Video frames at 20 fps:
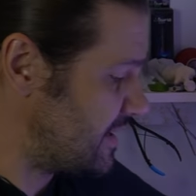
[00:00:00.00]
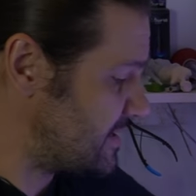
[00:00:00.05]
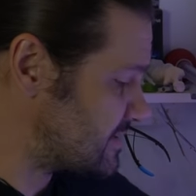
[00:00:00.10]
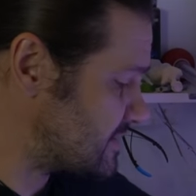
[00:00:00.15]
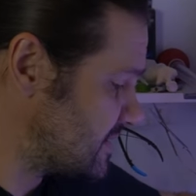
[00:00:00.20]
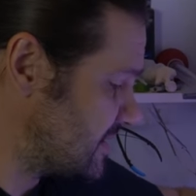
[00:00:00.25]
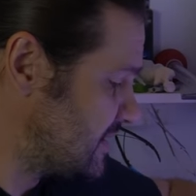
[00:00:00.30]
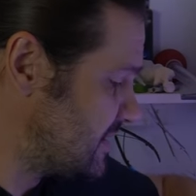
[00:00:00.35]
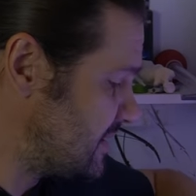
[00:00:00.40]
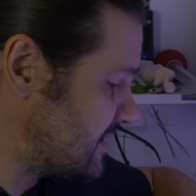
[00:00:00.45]

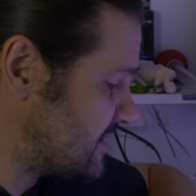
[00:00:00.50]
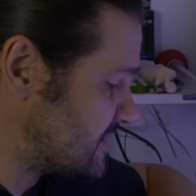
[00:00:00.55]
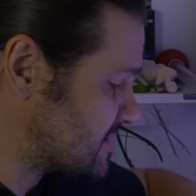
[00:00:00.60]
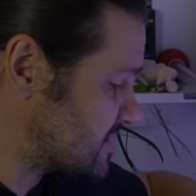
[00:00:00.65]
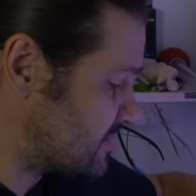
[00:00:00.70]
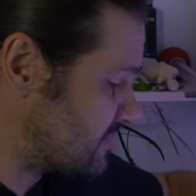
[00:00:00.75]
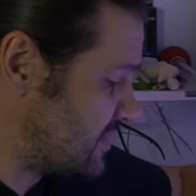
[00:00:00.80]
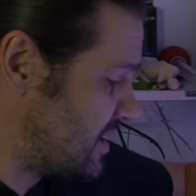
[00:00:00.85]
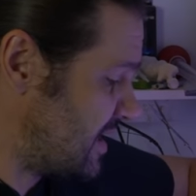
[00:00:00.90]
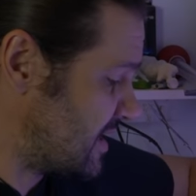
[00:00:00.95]

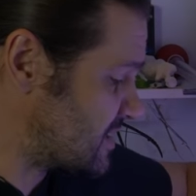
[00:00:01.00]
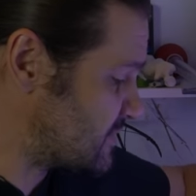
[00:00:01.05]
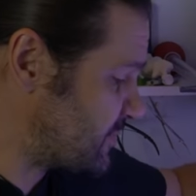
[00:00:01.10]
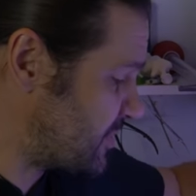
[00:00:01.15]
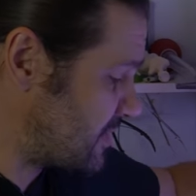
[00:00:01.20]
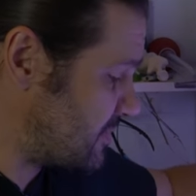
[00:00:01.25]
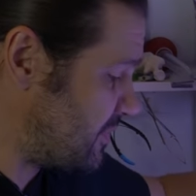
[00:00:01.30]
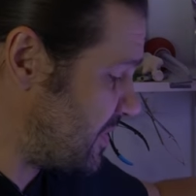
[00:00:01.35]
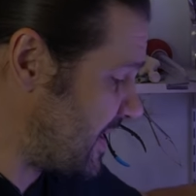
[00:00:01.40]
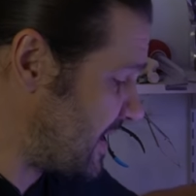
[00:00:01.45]
some
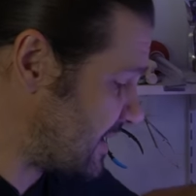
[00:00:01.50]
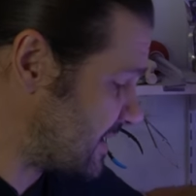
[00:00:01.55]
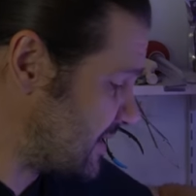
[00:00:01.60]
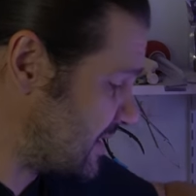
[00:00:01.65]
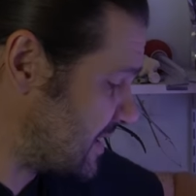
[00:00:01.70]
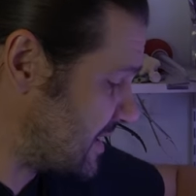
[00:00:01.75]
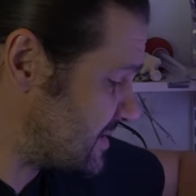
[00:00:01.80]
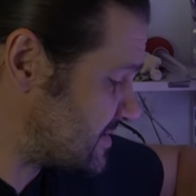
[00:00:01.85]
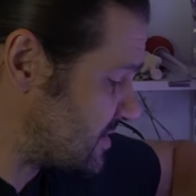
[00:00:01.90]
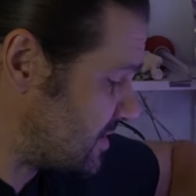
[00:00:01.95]
expert
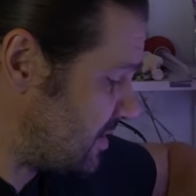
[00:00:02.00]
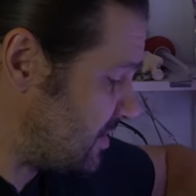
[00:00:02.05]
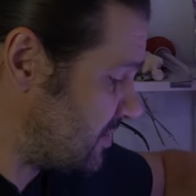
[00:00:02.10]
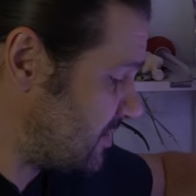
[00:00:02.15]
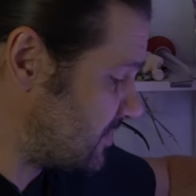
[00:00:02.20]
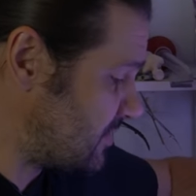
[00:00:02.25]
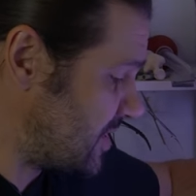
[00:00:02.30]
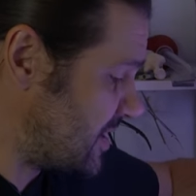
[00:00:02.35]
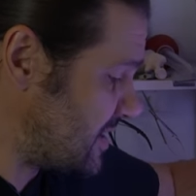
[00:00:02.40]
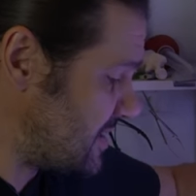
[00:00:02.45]
packing as
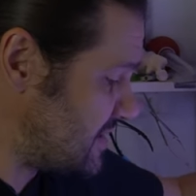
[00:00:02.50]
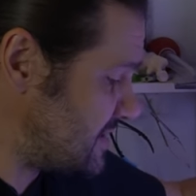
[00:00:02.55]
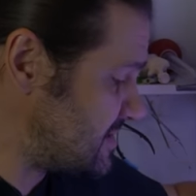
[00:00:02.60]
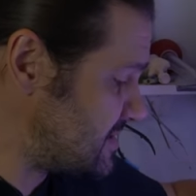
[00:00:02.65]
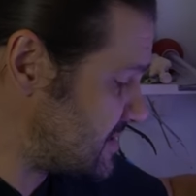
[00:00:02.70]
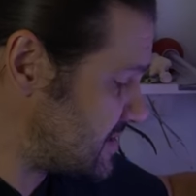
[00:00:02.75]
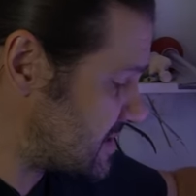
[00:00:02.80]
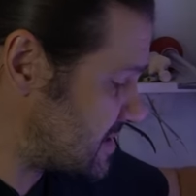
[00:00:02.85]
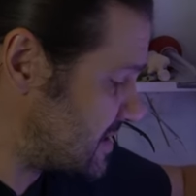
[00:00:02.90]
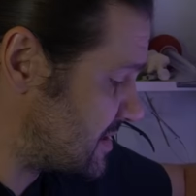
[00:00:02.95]

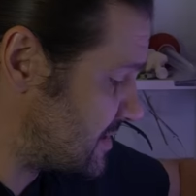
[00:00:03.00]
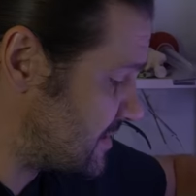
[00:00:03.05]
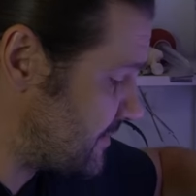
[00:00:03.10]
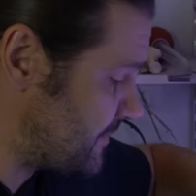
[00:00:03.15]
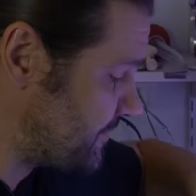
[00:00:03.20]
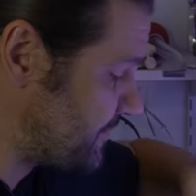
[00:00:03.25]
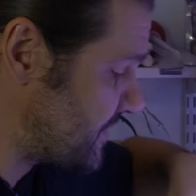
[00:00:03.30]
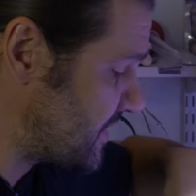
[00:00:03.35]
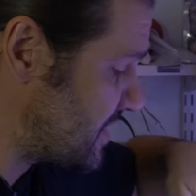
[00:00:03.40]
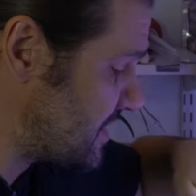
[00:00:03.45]
always.
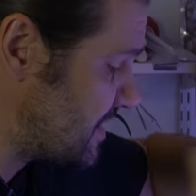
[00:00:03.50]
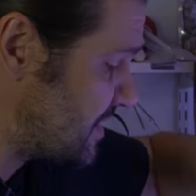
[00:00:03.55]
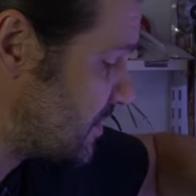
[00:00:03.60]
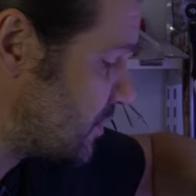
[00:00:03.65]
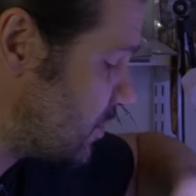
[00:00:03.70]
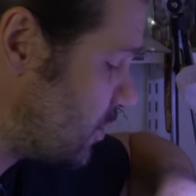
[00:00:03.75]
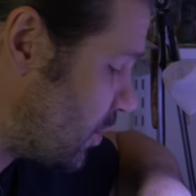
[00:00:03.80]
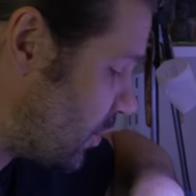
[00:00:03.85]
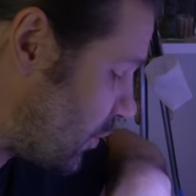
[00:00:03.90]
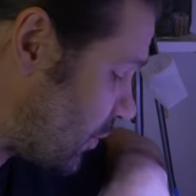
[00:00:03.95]

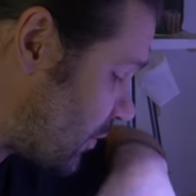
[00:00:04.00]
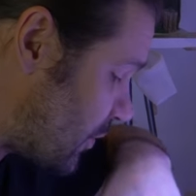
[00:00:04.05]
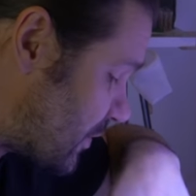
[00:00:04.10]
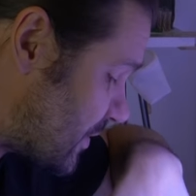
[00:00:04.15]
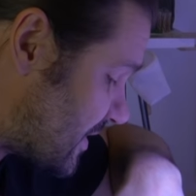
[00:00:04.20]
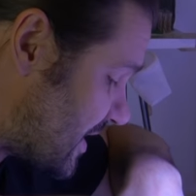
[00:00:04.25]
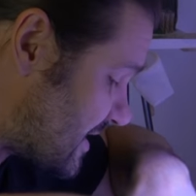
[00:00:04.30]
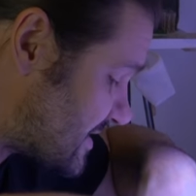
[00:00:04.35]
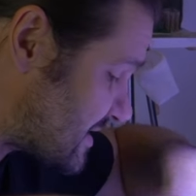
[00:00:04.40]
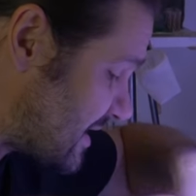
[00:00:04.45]

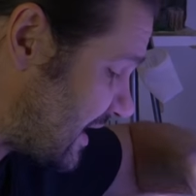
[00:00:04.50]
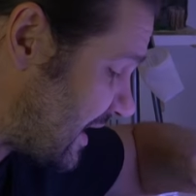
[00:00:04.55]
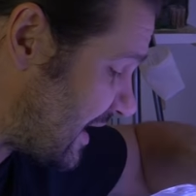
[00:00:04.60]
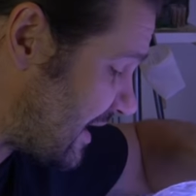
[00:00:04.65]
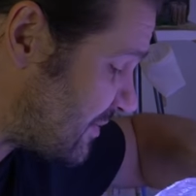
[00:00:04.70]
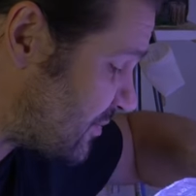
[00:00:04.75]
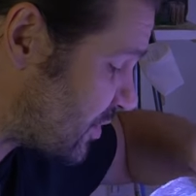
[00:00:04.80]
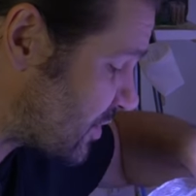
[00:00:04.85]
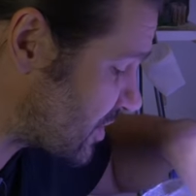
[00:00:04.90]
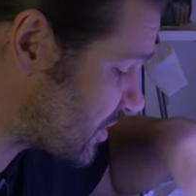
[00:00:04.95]
Whoa, that's a
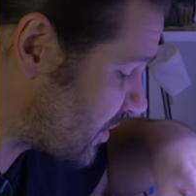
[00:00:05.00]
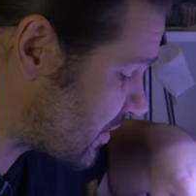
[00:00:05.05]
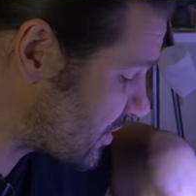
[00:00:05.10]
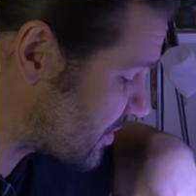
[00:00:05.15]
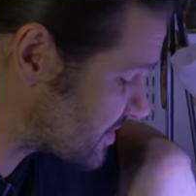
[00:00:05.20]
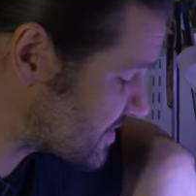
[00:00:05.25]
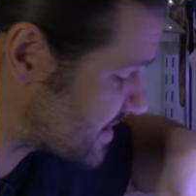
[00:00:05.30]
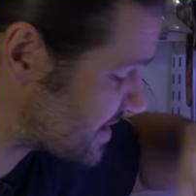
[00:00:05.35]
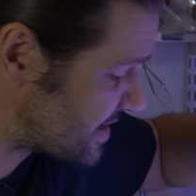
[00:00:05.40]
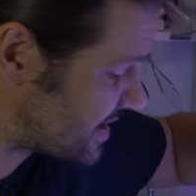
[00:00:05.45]
lot more
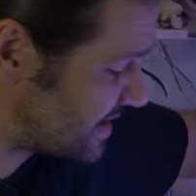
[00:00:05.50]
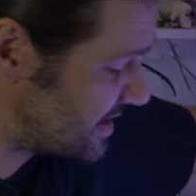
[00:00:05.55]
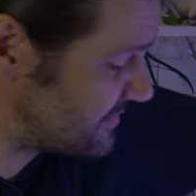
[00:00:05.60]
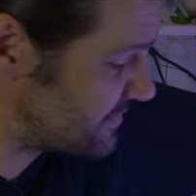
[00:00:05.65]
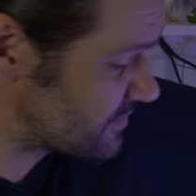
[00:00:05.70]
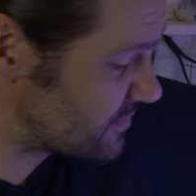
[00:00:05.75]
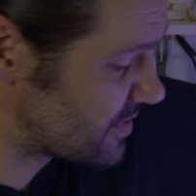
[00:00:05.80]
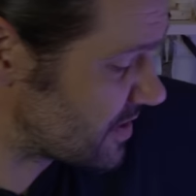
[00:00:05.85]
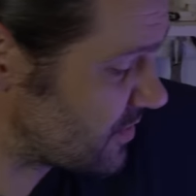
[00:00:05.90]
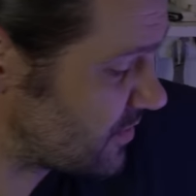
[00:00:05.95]
corals than I
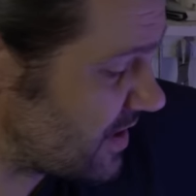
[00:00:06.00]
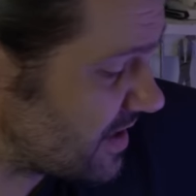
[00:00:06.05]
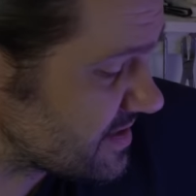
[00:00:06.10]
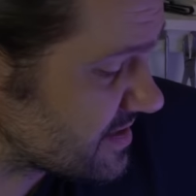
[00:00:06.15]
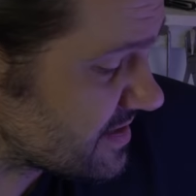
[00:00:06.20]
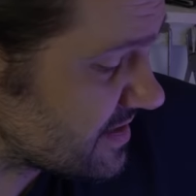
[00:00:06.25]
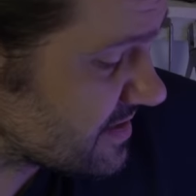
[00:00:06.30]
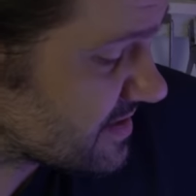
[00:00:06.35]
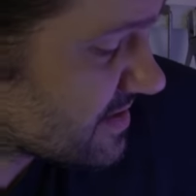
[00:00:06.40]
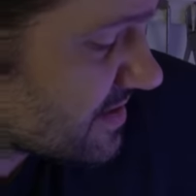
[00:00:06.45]
even requested,